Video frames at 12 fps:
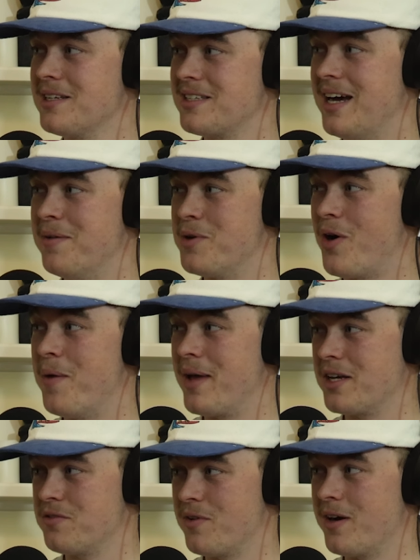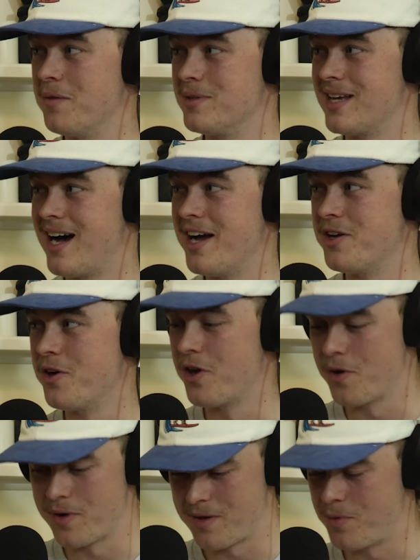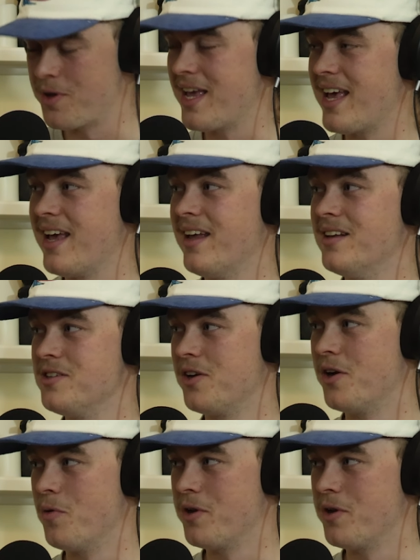at the same time. Like, it's very bizarre. You don't know where to put your hands. You don't know